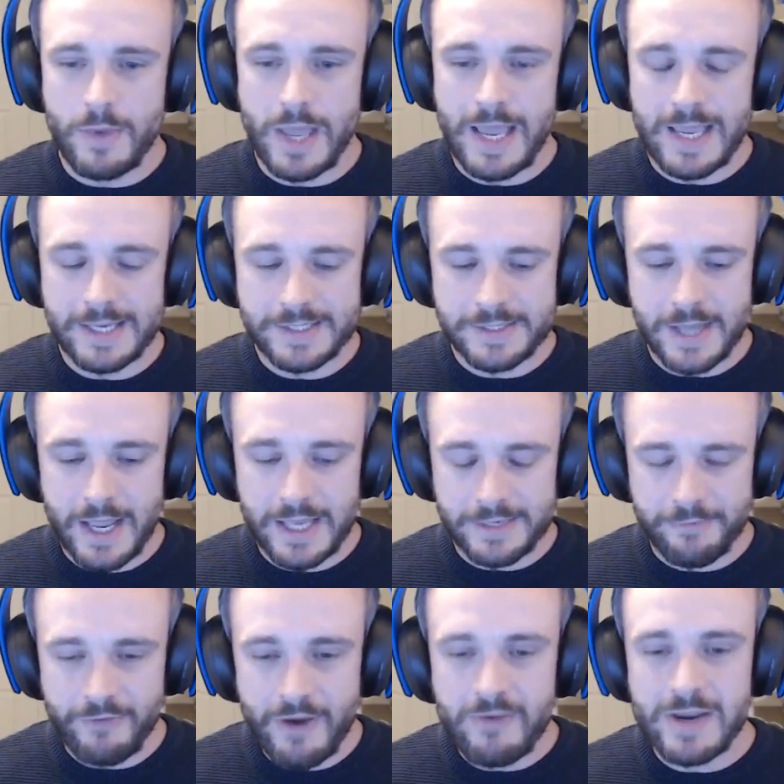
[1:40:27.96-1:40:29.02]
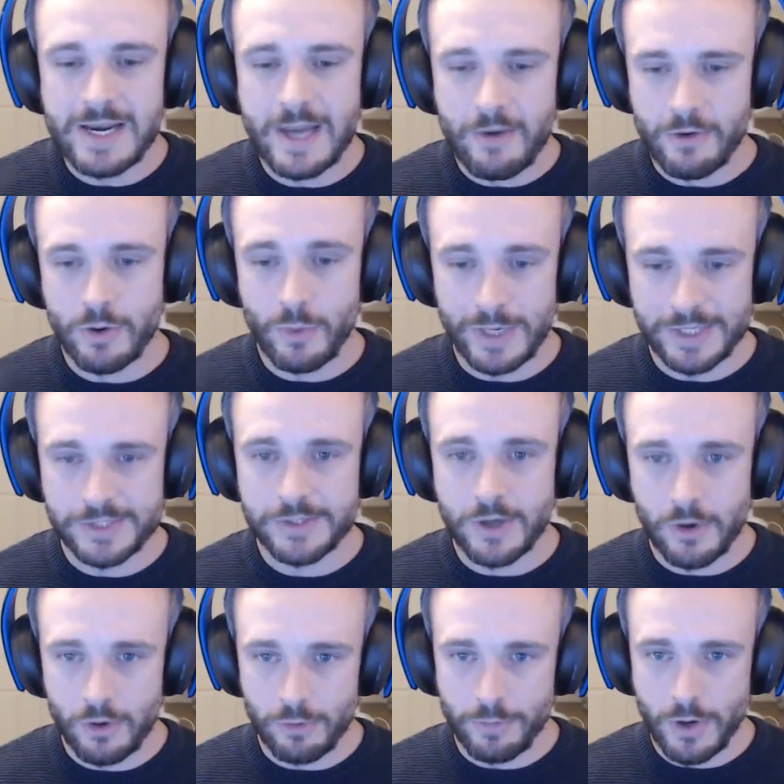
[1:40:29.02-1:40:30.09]
It's very narrow in
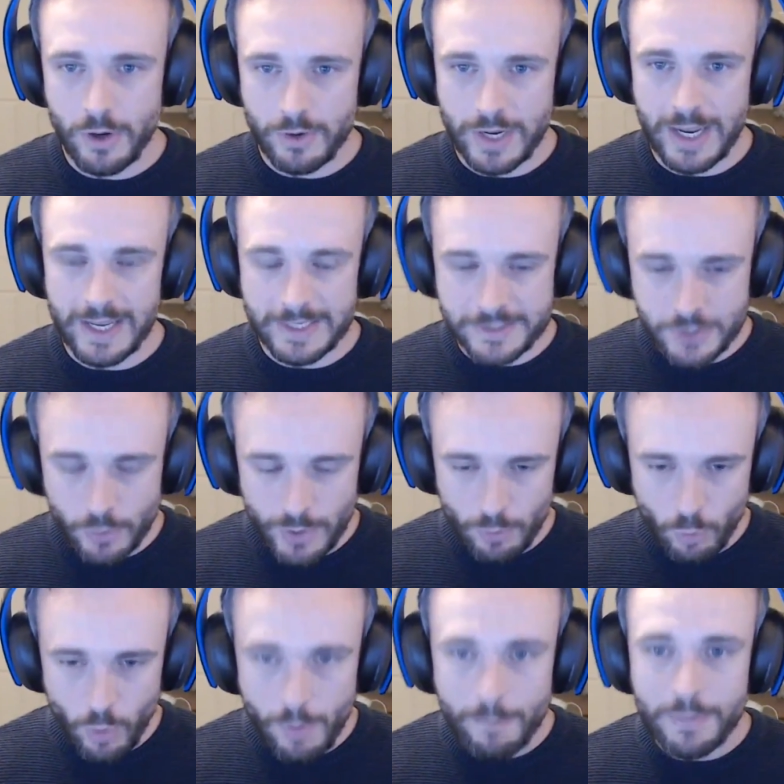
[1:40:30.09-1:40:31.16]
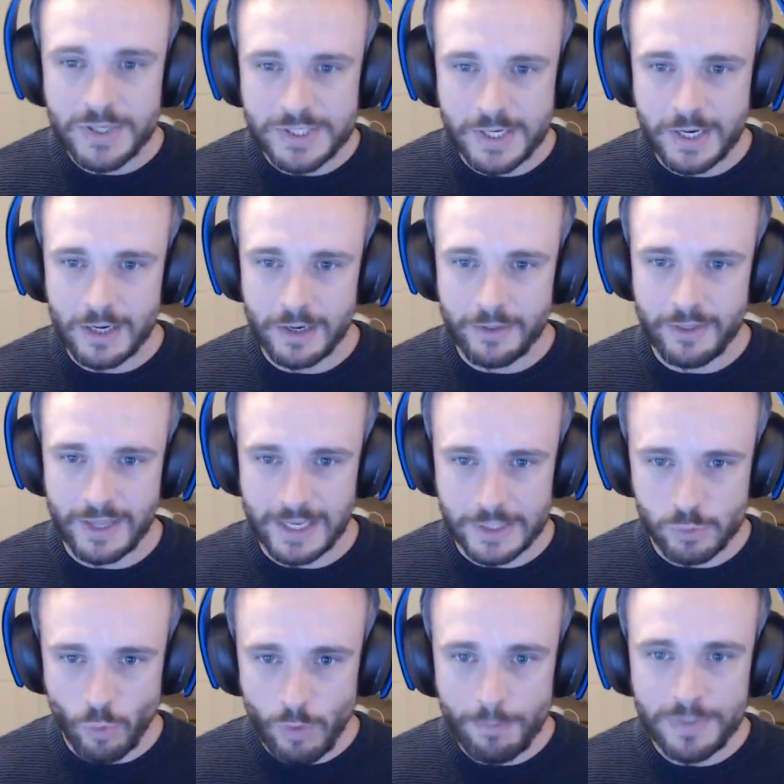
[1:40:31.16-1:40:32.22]
scope. Okay, it's doing one particular thing,
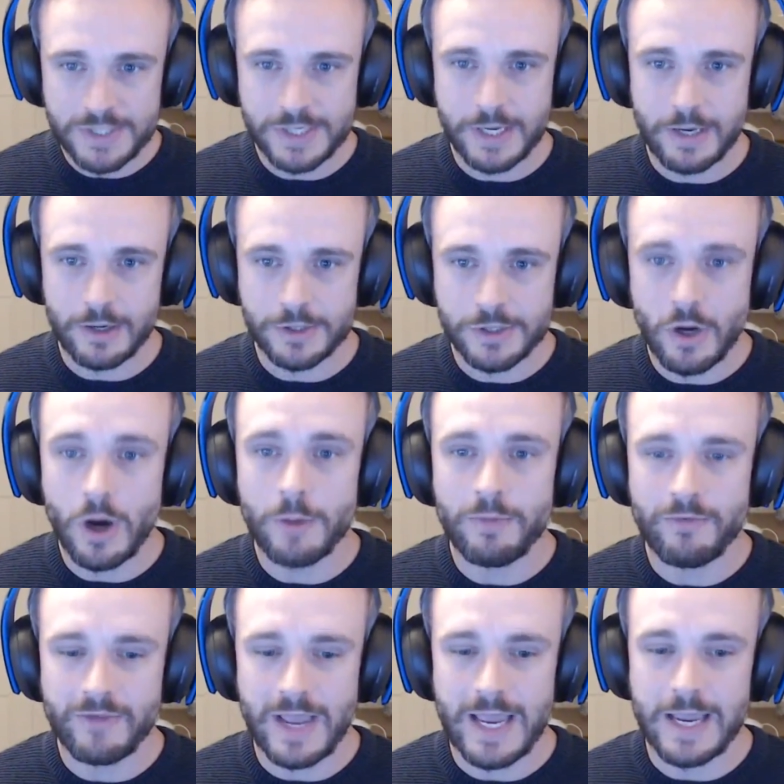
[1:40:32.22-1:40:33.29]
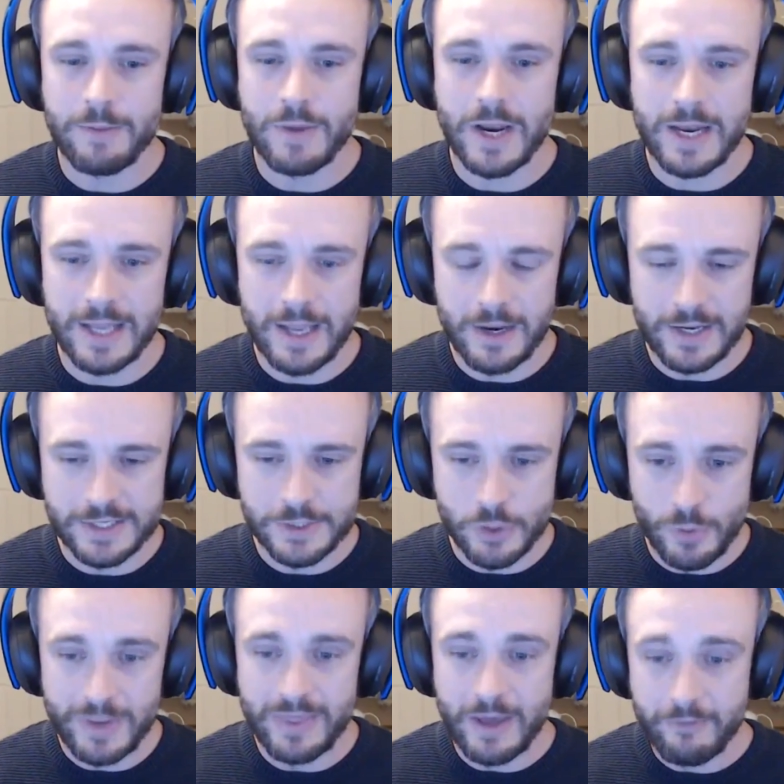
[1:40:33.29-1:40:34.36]
it's one particular type of game, and it's
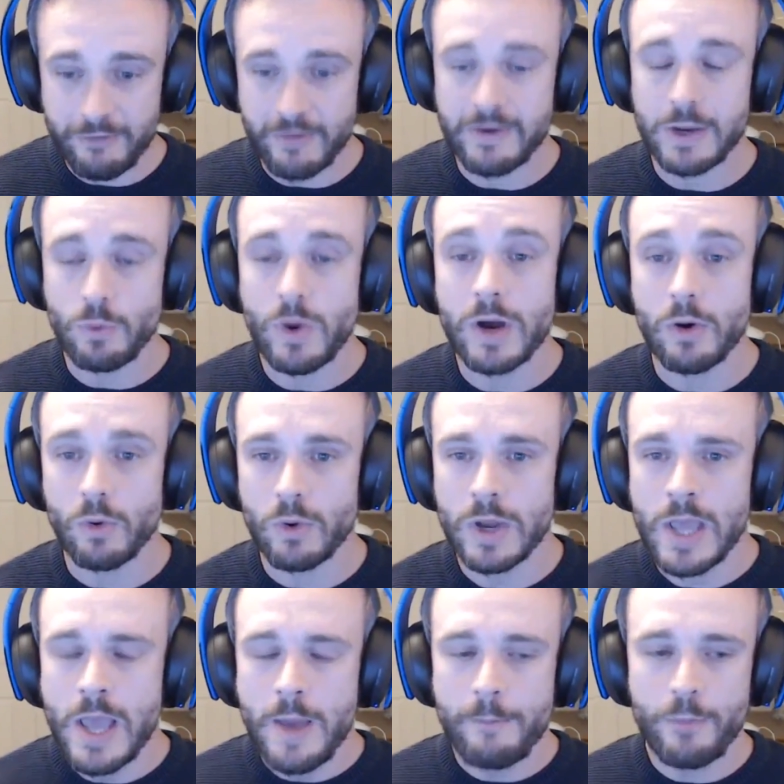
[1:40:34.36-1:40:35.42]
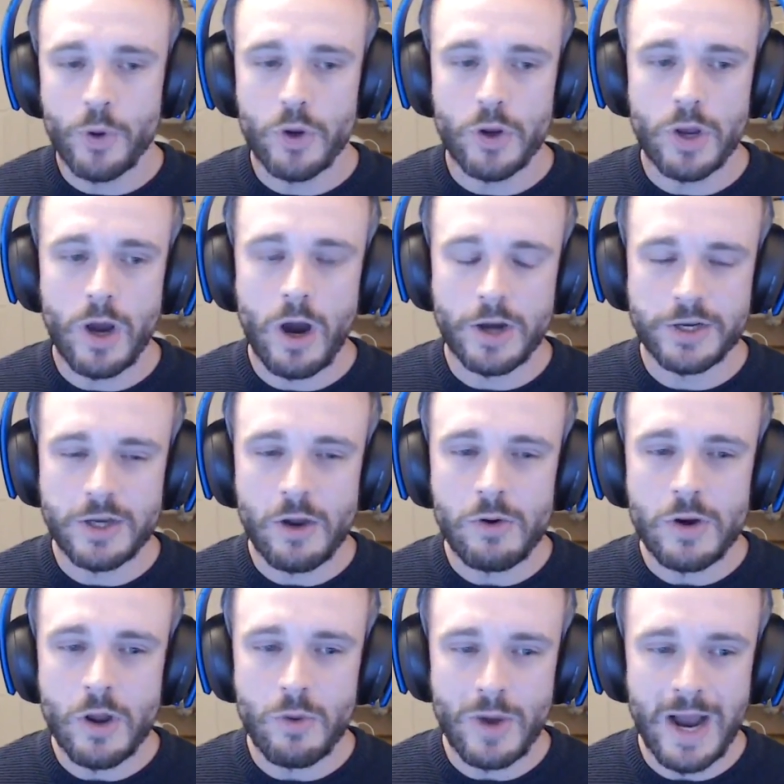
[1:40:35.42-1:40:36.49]
doing that very well. But I
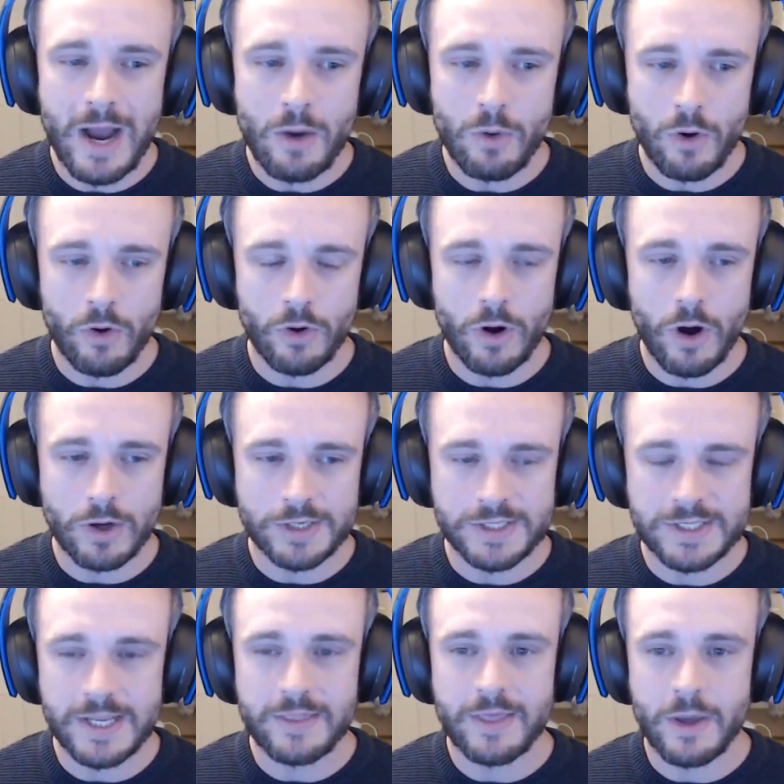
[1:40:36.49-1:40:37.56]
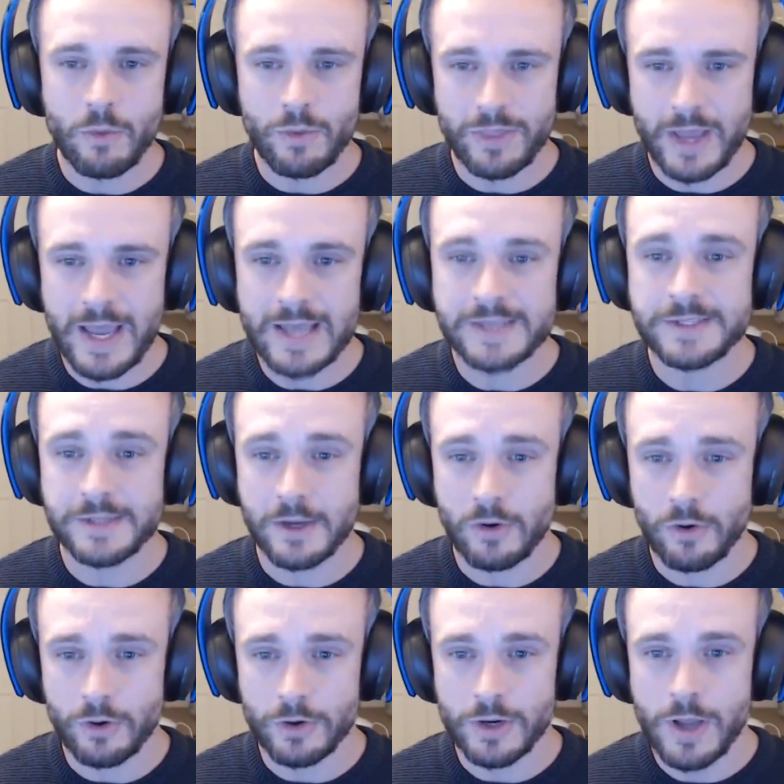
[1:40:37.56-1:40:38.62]
don't know how long I'd sit there with a headset
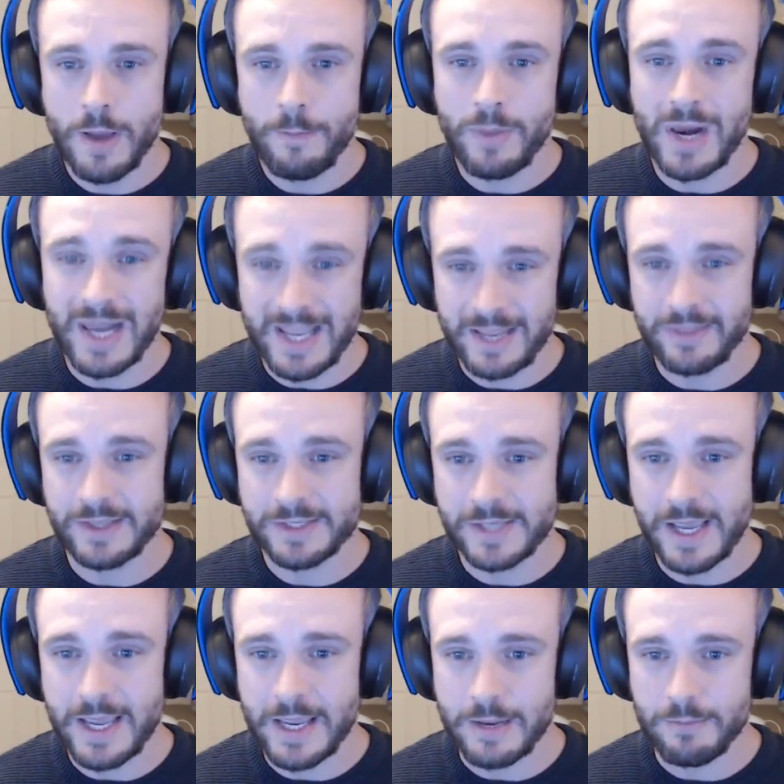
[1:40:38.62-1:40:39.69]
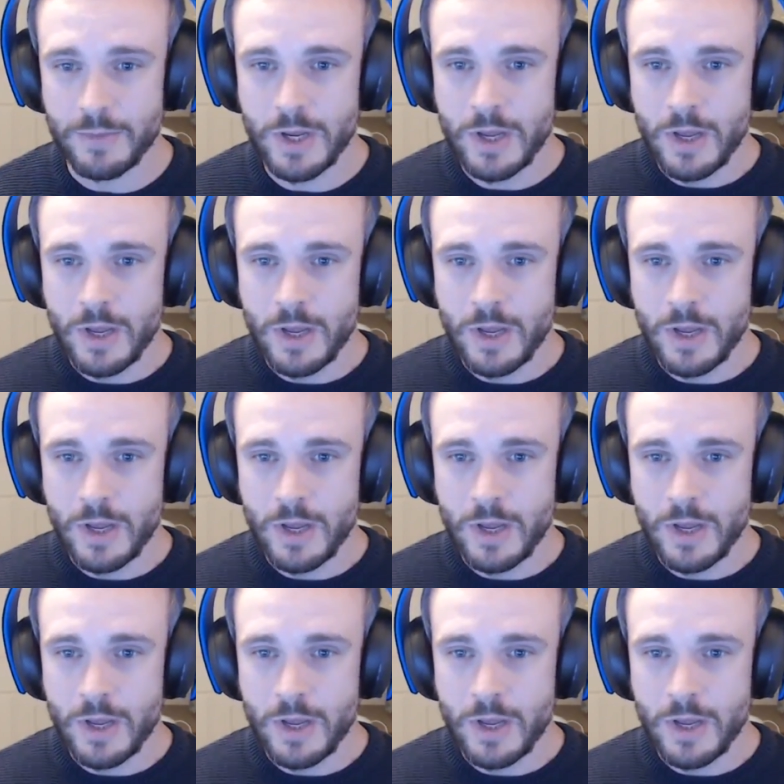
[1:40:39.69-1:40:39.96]
on playing this game.